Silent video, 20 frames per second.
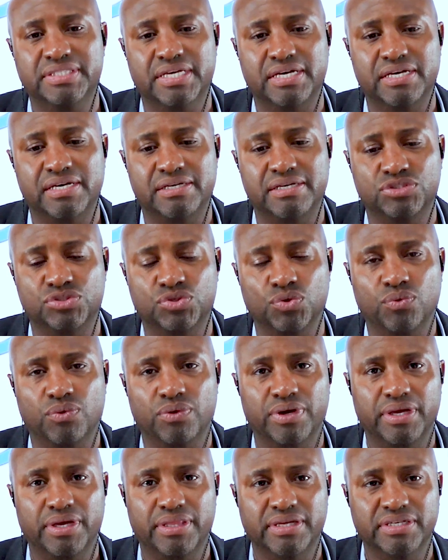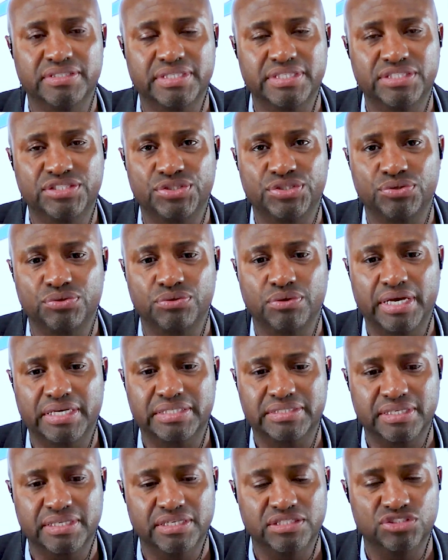story, this issue
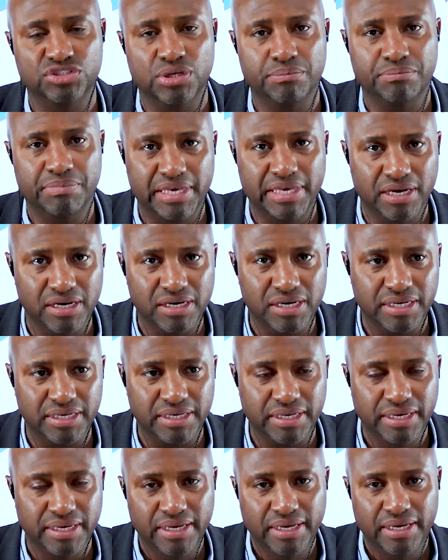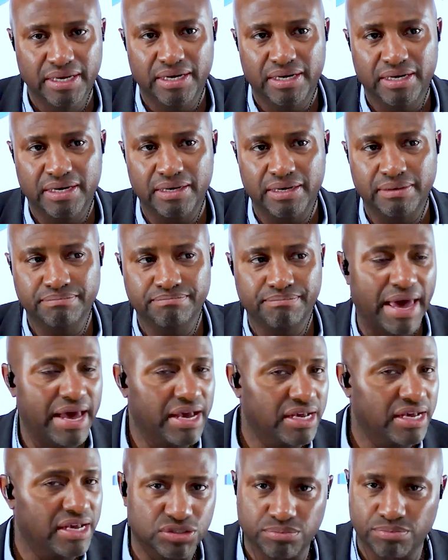extends beyond
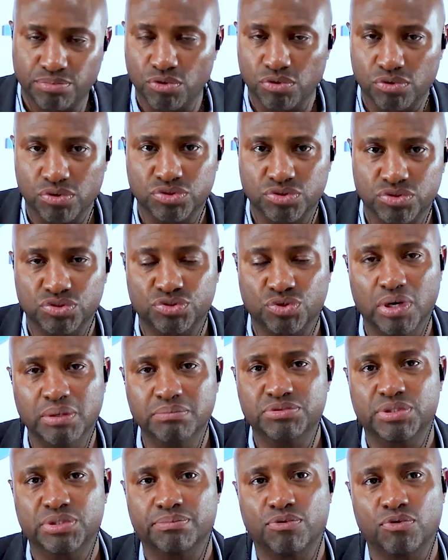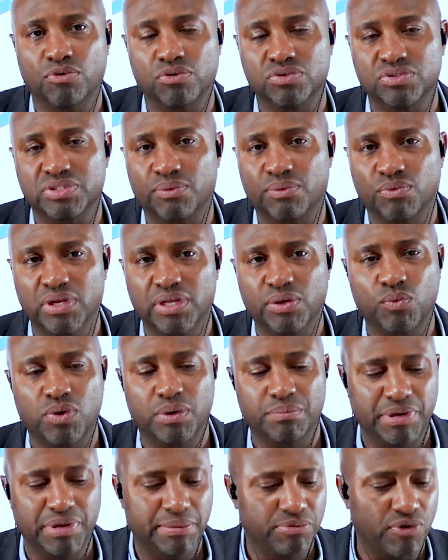MAGA supporters or Trump supporters. I really
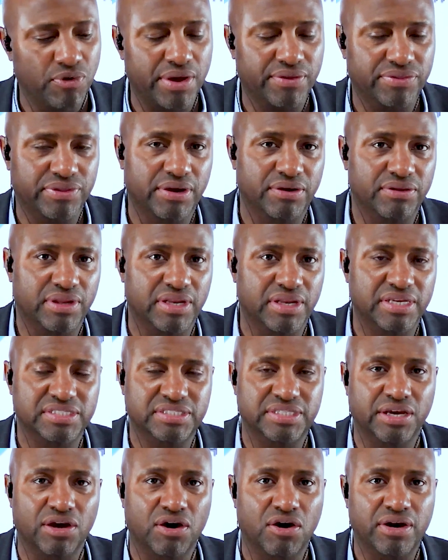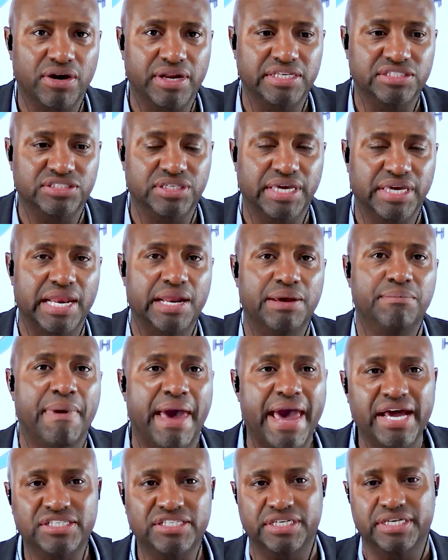want people out there in the listening audience to
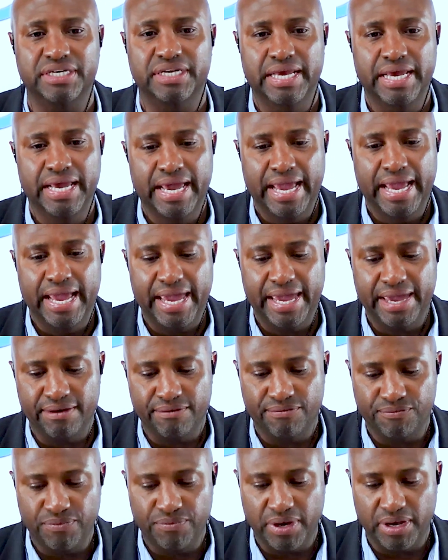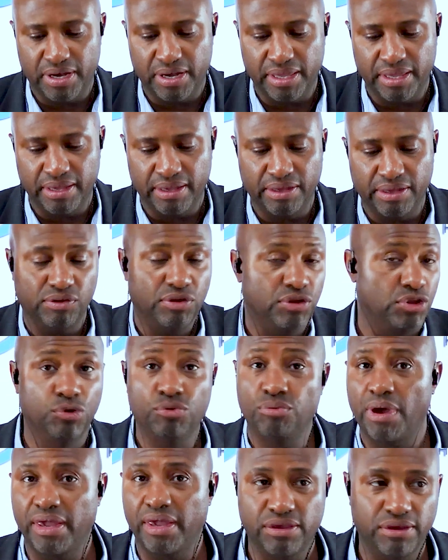imagine if
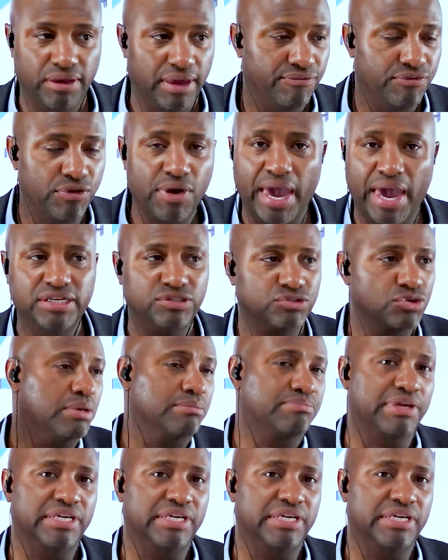you hate Trump,